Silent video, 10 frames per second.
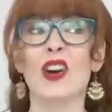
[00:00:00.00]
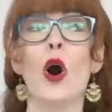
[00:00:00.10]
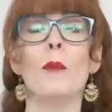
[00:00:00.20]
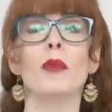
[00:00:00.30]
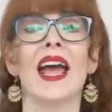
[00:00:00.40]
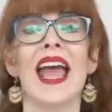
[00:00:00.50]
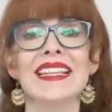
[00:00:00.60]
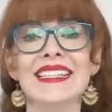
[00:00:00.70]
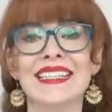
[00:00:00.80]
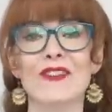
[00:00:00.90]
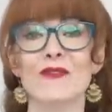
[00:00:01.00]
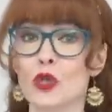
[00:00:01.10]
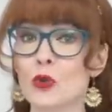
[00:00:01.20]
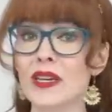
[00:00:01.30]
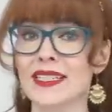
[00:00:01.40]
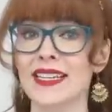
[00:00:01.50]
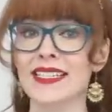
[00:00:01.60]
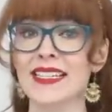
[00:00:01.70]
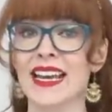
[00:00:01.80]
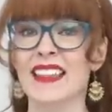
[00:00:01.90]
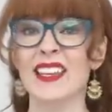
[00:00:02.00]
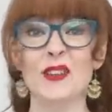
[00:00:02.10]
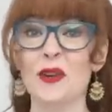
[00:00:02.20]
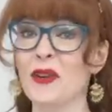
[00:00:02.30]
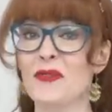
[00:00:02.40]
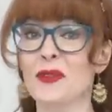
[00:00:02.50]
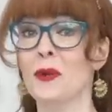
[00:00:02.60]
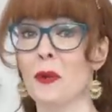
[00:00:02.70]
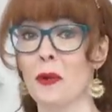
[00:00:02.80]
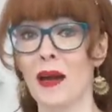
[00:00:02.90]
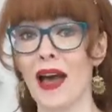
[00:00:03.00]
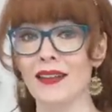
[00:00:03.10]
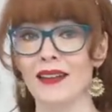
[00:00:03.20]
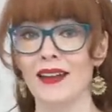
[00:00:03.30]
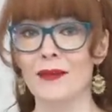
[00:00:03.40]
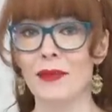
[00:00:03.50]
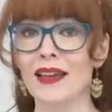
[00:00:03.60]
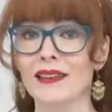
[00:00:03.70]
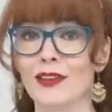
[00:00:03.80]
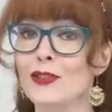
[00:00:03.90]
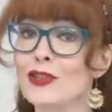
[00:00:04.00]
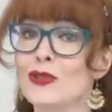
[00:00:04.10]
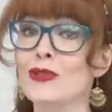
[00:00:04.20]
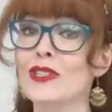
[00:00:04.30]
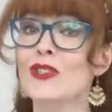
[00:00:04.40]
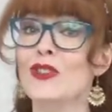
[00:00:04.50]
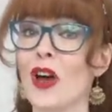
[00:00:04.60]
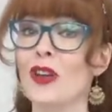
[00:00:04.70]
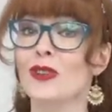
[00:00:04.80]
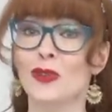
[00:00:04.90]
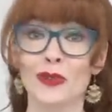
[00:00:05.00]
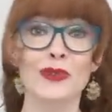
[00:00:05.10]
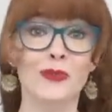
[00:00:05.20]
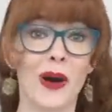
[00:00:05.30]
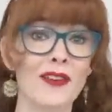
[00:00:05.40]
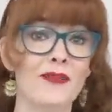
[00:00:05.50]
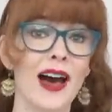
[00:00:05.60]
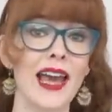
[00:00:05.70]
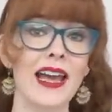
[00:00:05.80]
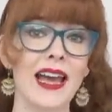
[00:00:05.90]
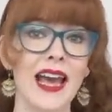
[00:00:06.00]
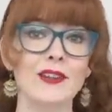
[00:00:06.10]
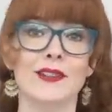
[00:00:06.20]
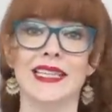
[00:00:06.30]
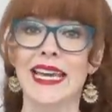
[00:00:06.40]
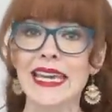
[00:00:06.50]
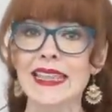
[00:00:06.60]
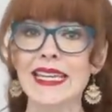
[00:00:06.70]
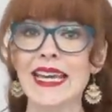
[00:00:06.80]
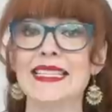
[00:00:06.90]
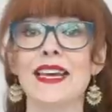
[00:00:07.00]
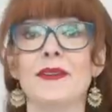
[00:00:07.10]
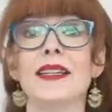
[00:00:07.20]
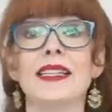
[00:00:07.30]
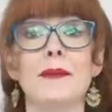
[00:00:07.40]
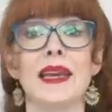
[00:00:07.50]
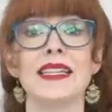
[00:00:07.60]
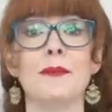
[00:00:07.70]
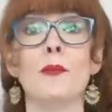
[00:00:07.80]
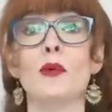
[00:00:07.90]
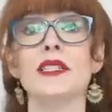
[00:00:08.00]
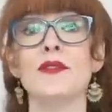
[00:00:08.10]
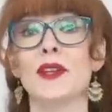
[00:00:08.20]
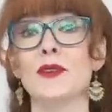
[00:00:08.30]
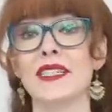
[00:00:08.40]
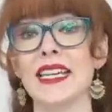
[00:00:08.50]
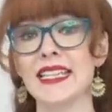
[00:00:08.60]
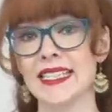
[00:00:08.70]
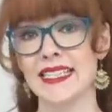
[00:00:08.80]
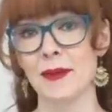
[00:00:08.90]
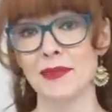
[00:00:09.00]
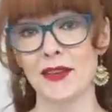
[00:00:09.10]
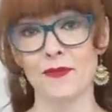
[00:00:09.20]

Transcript: are comprehensive do exist that you don't even know about. But you can choose to not use Wi-Fi, and using Ethernet definitely makes it more difficult to intercept